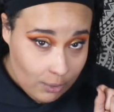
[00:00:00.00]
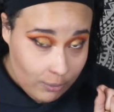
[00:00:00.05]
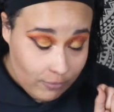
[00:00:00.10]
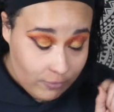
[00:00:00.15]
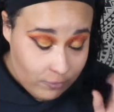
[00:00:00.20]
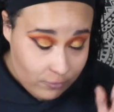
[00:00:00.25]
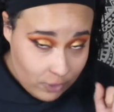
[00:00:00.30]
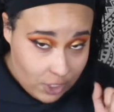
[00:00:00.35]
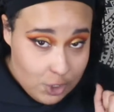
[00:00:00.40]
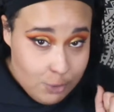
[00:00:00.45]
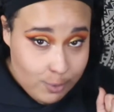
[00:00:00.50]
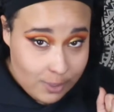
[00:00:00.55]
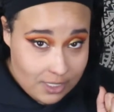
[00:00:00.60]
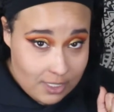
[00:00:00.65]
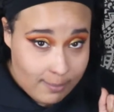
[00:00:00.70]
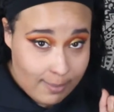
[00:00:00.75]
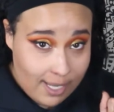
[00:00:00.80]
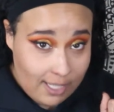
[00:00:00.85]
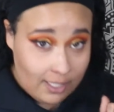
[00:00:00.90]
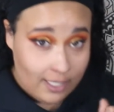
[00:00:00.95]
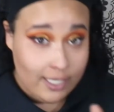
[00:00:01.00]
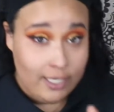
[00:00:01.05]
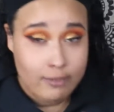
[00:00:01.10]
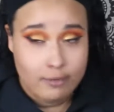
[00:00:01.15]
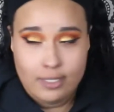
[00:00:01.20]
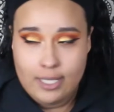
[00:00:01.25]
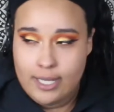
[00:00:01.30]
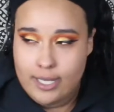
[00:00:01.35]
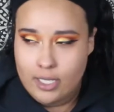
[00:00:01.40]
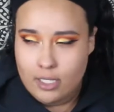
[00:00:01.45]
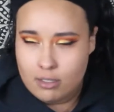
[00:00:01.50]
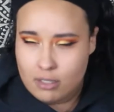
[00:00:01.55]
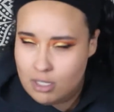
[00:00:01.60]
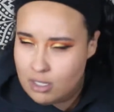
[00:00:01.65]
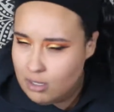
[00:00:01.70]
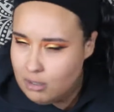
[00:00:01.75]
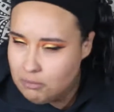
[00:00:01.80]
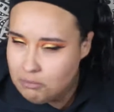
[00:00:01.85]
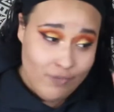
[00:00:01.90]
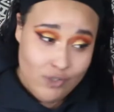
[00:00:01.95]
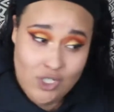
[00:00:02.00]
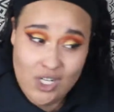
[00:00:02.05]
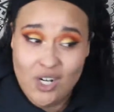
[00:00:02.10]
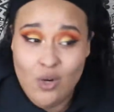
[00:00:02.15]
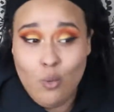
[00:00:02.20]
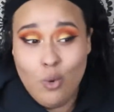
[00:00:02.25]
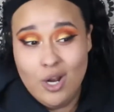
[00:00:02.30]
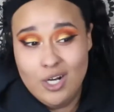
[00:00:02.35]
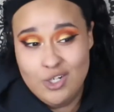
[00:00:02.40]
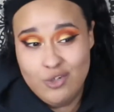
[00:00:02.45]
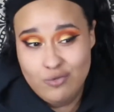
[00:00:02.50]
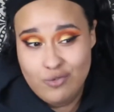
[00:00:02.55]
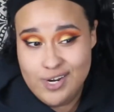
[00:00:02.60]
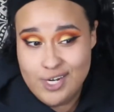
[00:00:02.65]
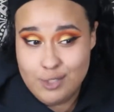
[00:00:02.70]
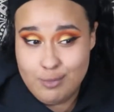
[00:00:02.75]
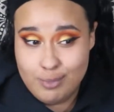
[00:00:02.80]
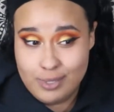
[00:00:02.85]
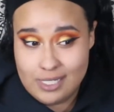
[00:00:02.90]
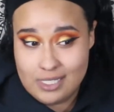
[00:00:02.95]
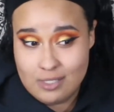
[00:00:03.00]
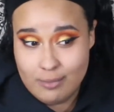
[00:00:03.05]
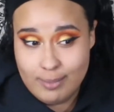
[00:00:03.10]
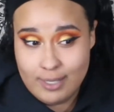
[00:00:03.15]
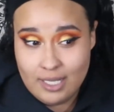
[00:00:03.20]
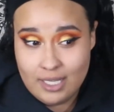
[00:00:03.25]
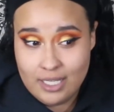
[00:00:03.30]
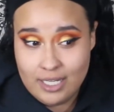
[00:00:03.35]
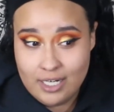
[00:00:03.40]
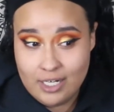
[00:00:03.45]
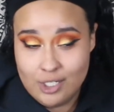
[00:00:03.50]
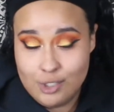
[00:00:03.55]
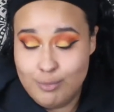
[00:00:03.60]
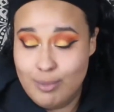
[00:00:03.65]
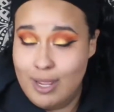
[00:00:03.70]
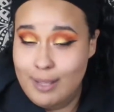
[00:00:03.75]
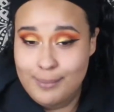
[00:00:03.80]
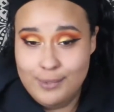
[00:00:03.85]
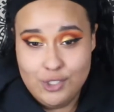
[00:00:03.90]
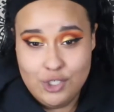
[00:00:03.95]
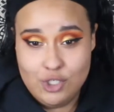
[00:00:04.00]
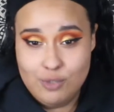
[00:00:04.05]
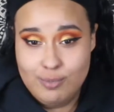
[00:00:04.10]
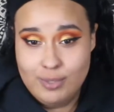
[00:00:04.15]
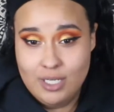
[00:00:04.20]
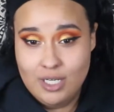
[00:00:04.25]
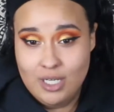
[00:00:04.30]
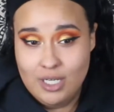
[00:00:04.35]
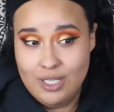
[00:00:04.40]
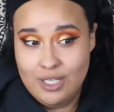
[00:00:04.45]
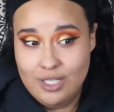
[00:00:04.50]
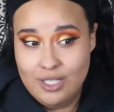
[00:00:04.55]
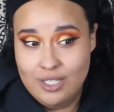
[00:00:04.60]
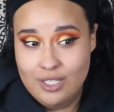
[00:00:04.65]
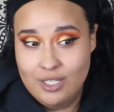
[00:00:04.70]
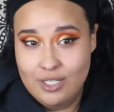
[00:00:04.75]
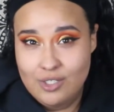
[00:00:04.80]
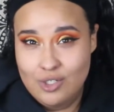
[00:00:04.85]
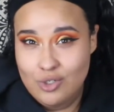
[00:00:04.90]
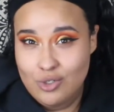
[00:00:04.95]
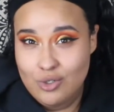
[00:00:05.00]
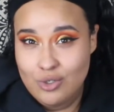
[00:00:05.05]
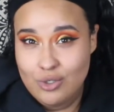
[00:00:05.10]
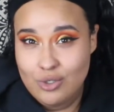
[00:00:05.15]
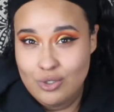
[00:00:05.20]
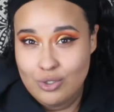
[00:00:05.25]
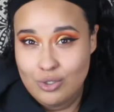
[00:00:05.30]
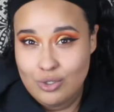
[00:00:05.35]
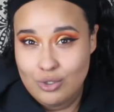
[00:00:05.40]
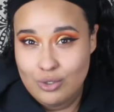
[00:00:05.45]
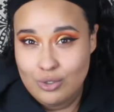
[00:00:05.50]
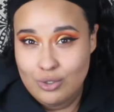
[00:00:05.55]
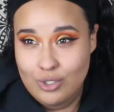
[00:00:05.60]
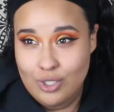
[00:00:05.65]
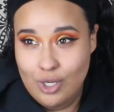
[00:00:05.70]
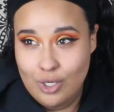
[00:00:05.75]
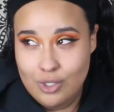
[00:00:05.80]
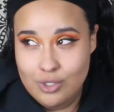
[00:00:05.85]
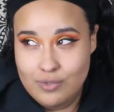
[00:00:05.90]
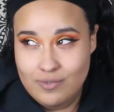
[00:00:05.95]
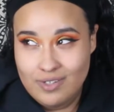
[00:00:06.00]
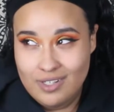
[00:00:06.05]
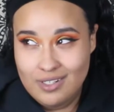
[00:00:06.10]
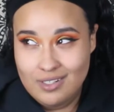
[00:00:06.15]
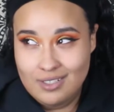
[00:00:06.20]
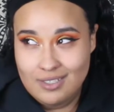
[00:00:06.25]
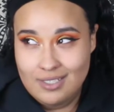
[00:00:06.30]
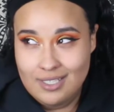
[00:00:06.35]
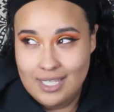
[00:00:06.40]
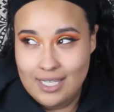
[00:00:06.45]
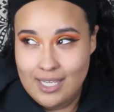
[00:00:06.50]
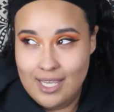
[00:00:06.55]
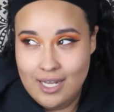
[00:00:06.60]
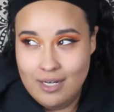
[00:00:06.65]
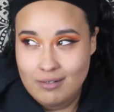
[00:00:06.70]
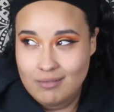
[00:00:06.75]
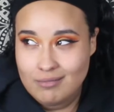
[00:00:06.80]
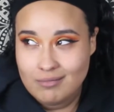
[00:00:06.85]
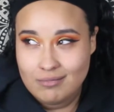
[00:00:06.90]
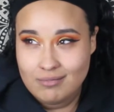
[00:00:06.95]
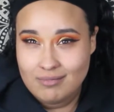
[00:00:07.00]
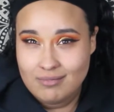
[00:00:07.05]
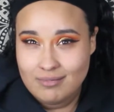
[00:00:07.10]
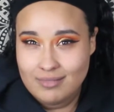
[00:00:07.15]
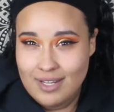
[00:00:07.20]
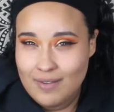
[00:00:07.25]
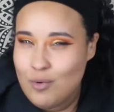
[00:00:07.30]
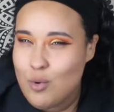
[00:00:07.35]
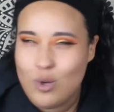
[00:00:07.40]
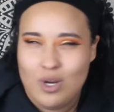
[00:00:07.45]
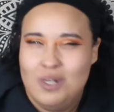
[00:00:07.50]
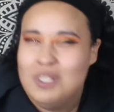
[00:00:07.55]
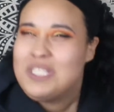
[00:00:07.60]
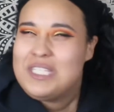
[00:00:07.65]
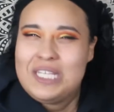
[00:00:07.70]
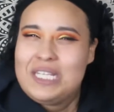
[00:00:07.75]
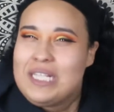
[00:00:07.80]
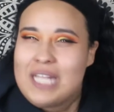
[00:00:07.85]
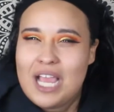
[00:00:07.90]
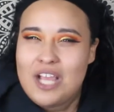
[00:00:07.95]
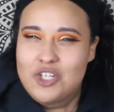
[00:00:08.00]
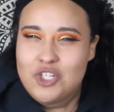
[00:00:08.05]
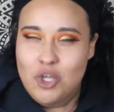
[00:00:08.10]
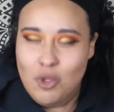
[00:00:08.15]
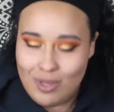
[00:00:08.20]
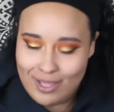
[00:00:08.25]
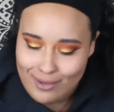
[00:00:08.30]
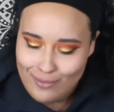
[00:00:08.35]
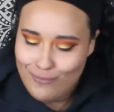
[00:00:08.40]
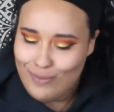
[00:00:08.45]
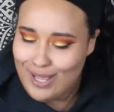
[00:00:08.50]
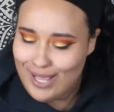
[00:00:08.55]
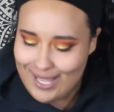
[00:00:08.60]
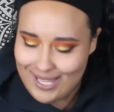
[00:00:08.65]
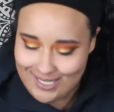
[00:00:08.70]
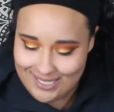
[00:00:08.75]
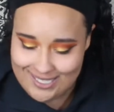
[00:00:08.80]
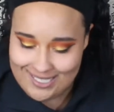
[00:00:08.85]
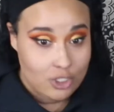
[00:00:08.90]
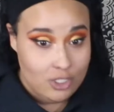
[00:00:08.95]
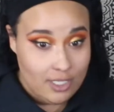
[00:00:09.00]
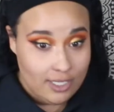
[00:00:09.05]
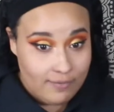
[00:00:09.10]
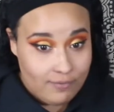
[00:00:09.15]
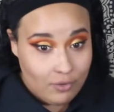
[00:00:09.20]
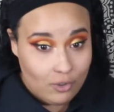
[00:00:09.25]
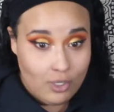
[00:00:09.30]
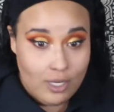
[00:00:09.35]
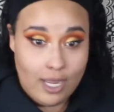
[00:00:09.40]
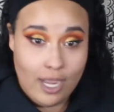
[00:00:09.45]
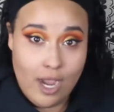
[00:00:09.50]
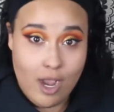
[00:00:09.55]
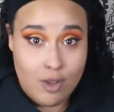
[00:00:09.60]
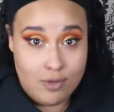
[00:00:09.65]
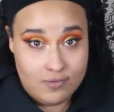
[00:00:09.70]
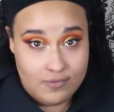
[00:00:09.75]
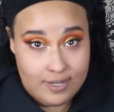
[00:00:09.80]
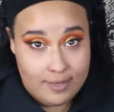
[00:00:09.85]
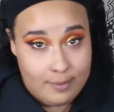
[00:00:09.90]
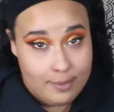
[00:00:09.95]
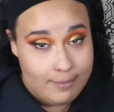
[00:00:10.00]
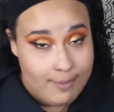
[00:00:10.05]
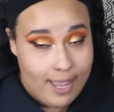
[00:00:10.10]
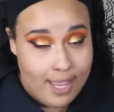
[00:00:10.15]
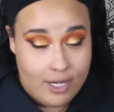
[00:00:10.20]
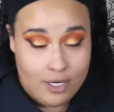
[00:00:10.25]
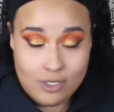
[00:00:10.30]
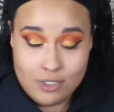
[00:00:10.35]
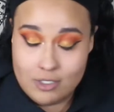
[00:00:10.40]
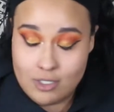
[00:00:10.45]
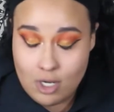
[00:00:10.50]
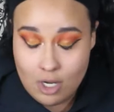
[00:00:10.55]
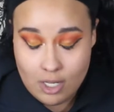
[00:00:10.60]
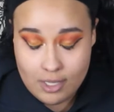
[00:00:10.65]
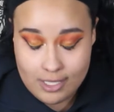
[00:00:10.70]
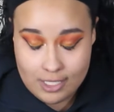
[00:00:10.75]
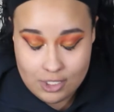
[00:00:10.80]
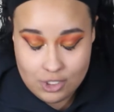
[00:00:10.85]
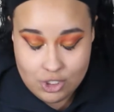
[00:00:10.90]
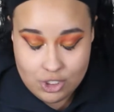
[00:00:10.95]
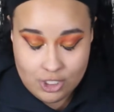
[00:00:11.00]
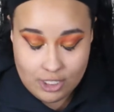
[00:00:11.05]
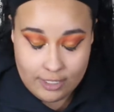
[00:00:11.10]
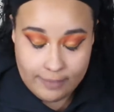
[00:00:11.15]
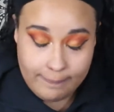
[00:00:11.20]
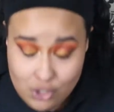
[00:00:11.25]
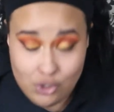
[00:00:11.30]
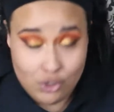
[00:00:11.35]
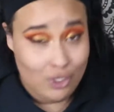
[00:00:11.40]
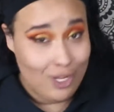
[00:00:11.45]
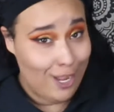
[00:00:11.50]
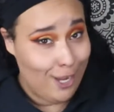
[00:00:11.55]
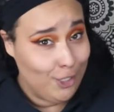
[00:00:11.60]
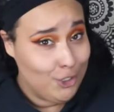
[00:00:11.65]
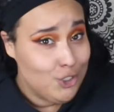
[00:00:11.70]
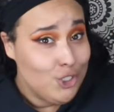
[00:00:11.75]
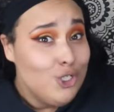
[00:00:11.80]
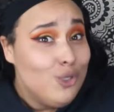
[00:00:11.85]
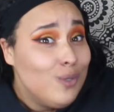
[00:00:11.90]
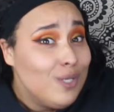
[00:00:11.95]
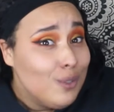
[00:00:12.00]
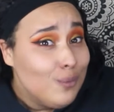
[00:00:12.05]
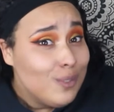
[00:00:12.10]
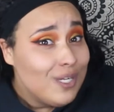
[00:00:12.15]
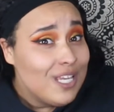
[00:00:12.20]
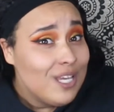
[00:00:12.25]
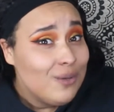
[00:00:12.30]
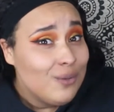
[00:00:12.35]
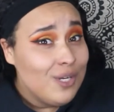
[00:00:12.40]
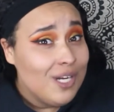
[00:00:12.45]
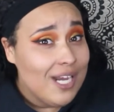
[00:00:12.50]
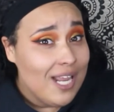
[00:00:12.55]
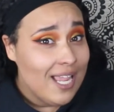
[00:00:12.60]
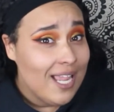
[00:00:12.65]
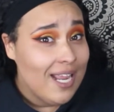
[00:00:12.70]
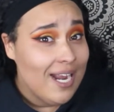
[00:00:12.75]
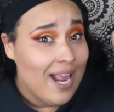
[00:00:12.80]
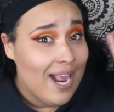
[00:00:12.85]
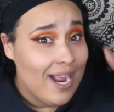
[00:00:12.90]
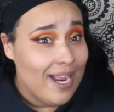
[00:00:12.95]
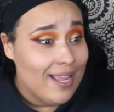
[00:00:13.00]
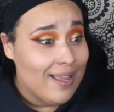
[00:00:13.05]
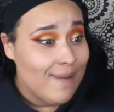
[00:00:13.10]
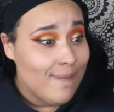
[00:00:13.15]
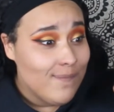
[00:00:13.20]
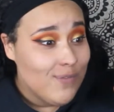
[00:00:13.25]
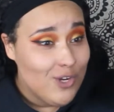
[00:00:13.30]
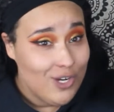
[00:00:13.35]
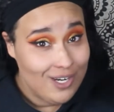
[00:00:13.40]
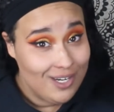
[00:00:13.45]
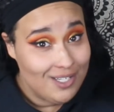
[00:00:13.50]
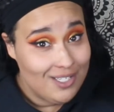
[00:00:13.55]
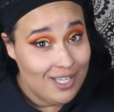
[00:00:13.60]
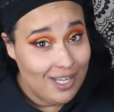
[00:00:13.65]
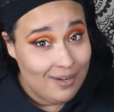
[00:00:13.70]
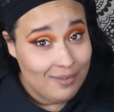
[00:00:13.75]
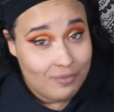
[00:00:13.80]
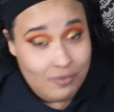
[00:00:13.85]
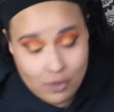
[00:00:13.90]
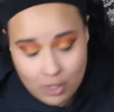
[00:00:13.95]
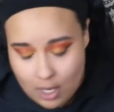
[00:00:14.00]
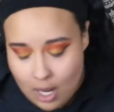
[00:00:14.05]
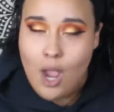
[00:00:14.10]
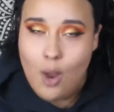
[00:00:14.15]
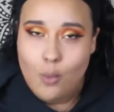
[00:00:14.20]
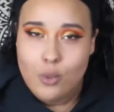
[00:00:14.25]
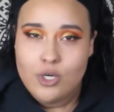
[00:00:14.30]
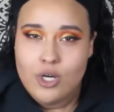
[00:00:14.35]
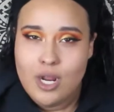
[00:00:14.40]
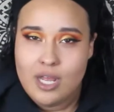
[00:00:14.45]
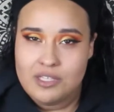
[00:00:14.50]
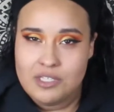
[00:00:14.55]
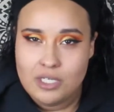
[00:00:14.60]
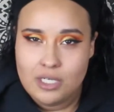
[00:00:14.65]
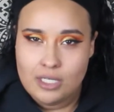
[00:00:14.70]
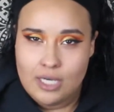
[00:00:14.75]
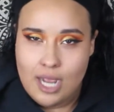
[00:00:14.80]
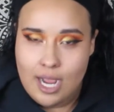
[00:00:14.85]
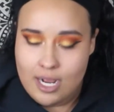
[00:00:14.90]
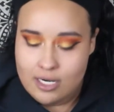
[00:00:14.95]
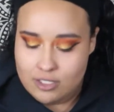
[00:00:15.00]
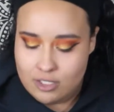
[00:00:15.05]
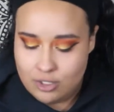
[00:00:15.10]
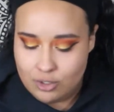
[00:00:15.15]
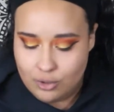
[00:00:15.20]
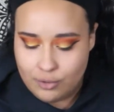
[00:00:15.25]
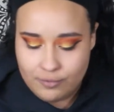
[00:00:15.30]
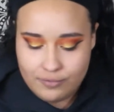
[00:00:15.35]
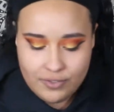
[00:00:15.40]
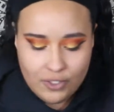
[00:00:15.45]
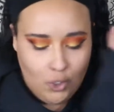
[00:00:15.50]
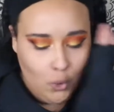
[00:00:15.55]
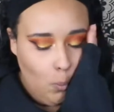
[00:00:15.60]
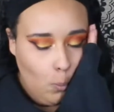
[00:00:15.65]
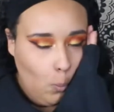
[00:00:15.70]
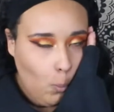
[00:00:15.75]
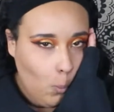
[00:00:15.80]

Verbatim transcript: Fresh Prince of Bel-Air, like, if you didn't watch the Fresh Prince of Bel-Air, it's probably just because you're young as fuck. Like, I don't know. Everyone's seen that show, like, what? It's like Full House, Family Matters, all that shit. So they're actually doing a reunion and I am very excited for it. I wonder how they're gonna honor Uncle Phil.